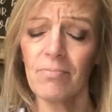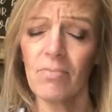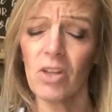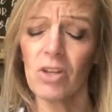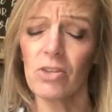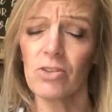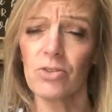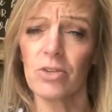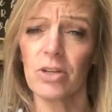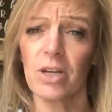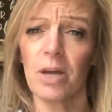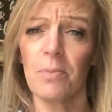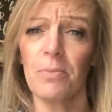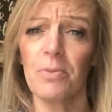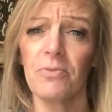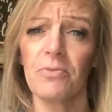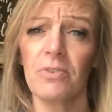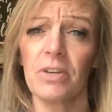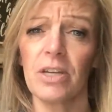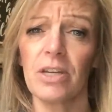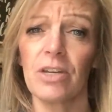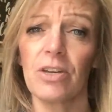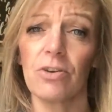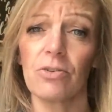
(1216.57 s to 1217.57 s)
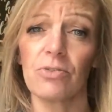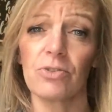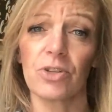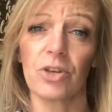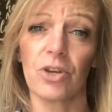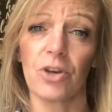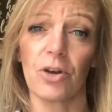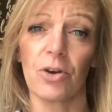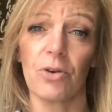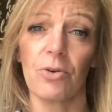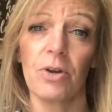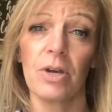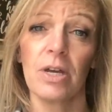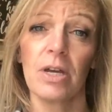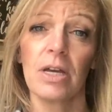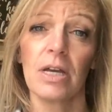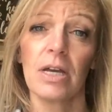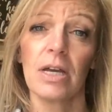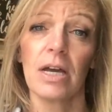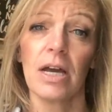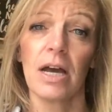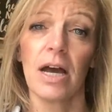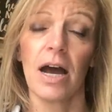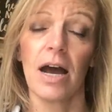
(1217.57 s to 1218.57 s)
So a couple videos ago,
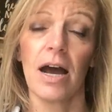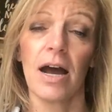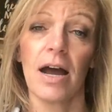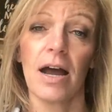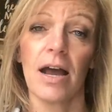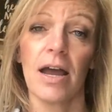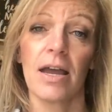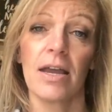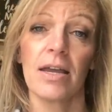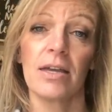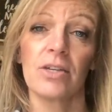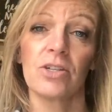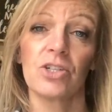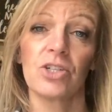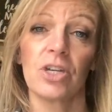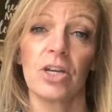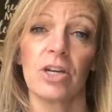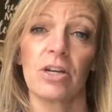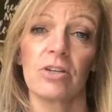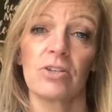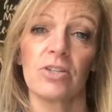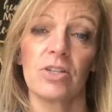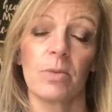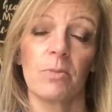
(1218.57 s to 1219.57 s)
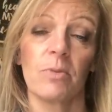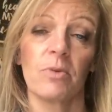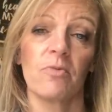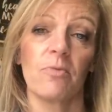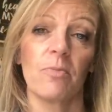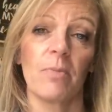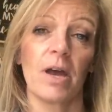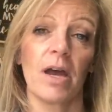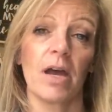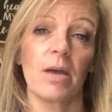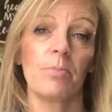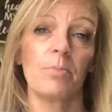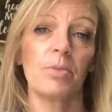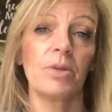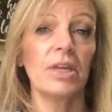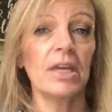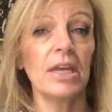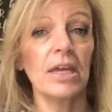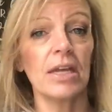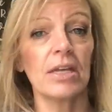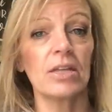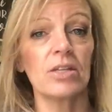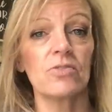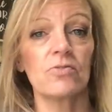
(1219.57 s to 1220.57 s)
I shared some of my
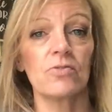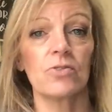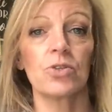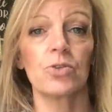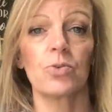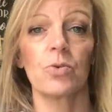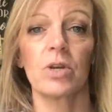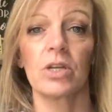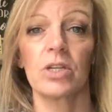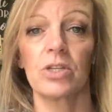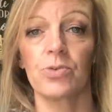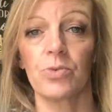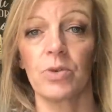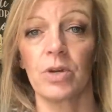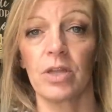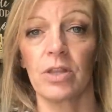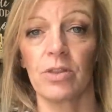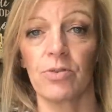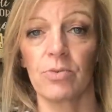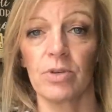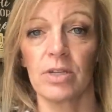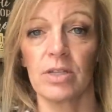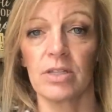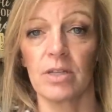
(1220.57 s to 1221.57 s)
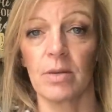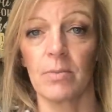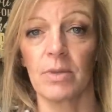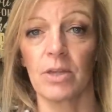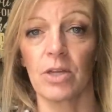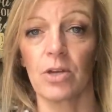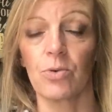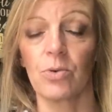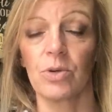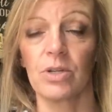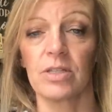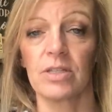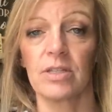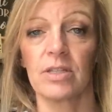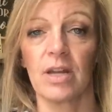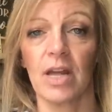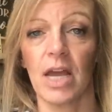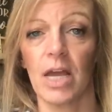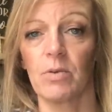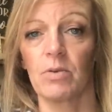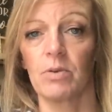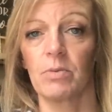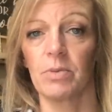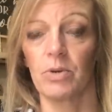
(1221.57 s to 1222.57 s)
plans for 2023, some of the quilts that
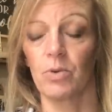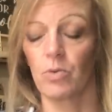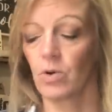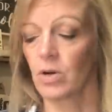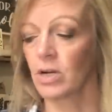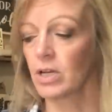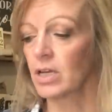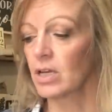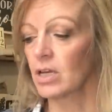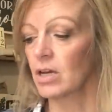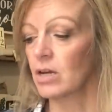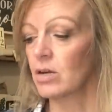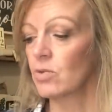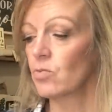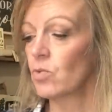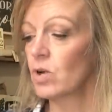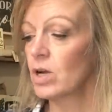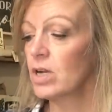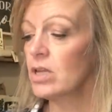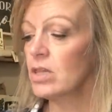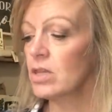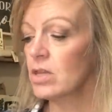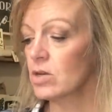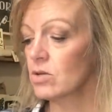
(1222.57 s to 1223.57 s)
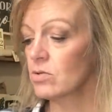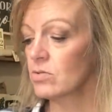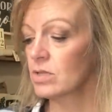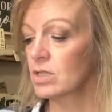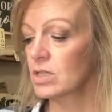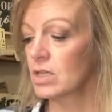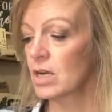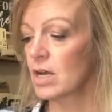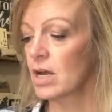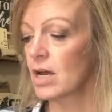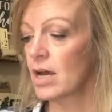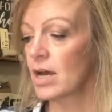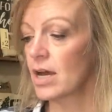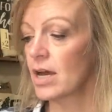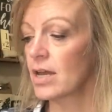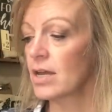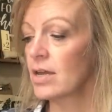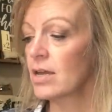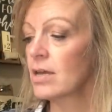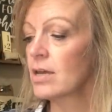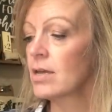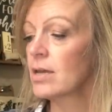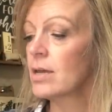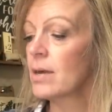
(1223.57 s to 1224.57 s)
I would be working on. One of those that I
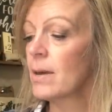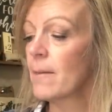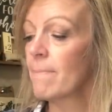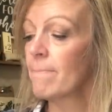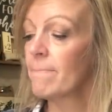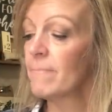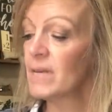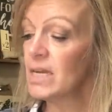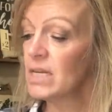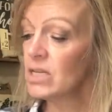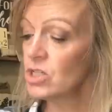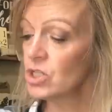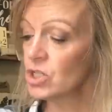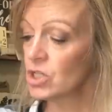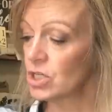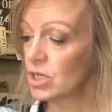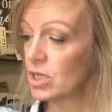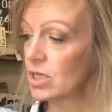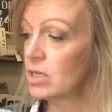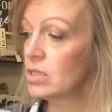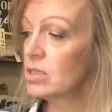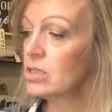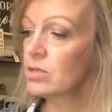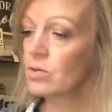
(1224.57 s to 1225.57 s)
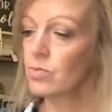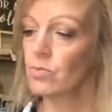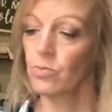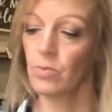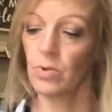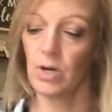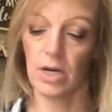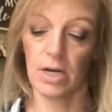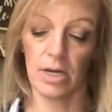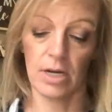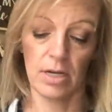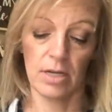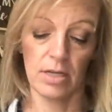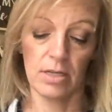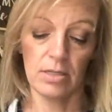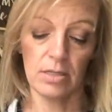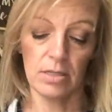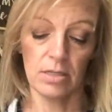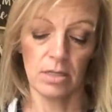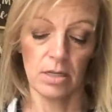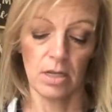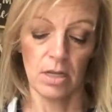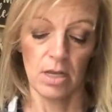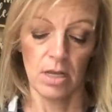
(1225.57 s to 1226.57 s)
mentioned
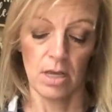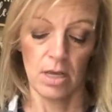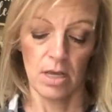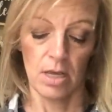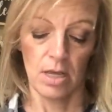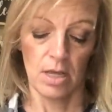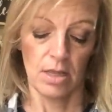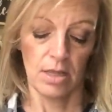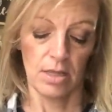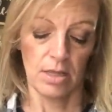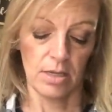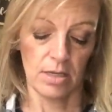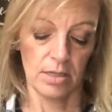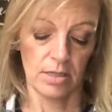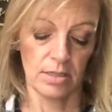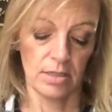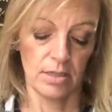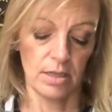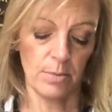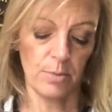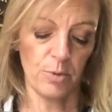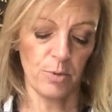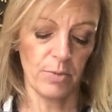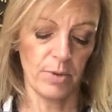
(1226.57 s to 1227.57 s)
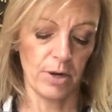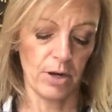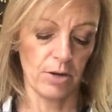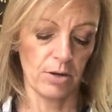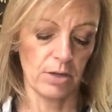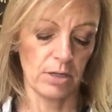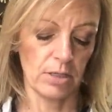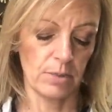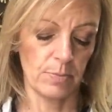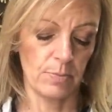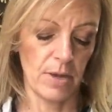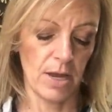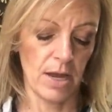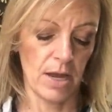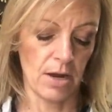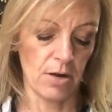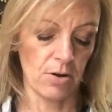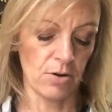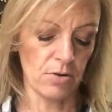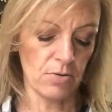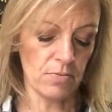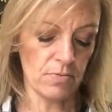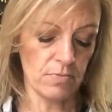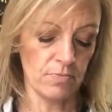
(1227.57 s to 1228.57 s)
was this Thimbleberries
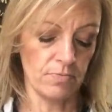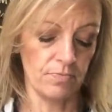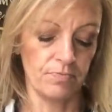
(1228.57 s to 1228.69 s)
pattern.